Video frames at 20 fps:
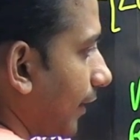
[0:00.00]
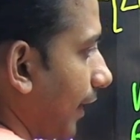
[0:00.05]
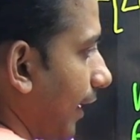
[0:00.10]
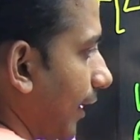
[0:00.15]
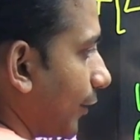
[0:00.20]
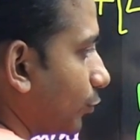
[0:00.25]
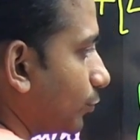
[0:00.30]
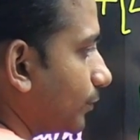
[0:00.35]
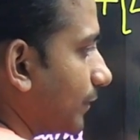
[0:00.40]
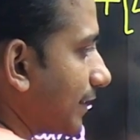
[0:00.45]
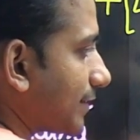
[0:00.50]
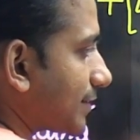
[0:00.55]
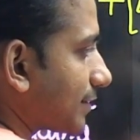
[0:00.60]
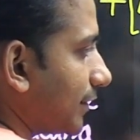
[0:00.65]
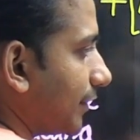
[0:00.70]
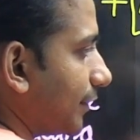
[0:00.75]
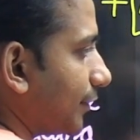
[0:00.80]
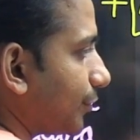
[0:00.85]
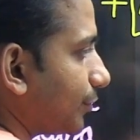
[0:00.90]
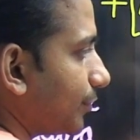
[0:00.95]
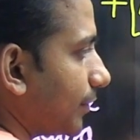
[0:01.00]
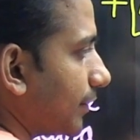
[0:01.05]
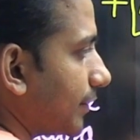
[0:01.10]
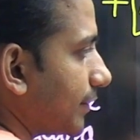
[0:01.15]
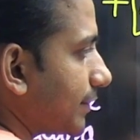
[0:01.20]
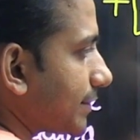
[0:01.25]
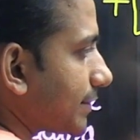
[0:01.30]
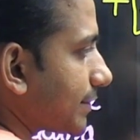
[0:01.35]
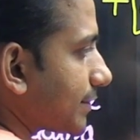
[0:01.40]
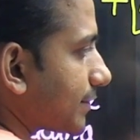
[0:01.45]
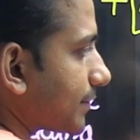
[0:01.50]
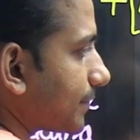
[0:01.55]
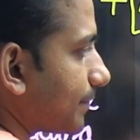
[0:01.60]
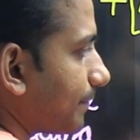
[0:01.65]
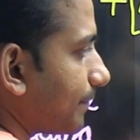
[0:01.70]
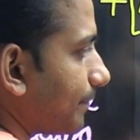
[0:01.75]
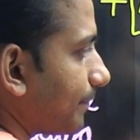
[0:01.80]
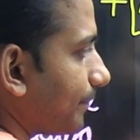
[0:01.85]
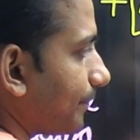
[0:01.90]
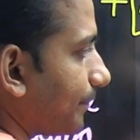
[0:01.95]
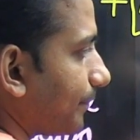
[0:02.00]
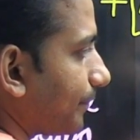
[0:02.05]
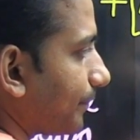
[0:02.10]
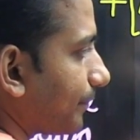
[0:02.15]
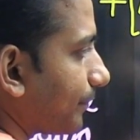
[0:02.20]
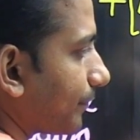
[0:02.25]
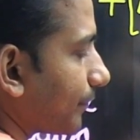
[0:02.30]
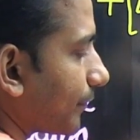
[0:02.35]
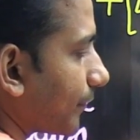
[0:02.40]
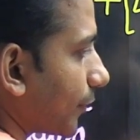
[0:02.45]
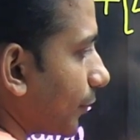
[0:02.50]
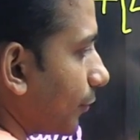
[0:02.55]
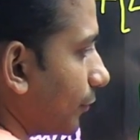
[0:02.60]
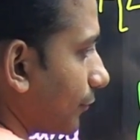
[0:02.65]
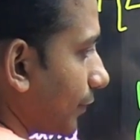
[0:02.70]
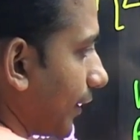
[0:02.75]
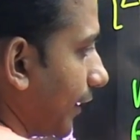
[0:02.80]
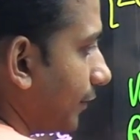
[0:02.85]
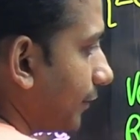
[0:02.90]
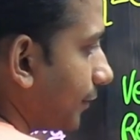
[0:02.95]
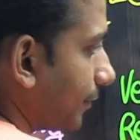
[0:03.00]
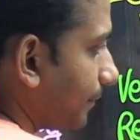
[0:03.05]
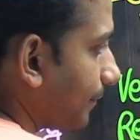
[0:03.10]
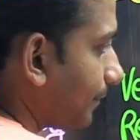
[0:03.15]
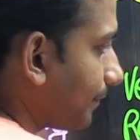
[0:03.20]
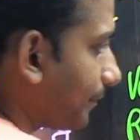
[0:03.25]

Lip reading: I hope that's clear to us. All right.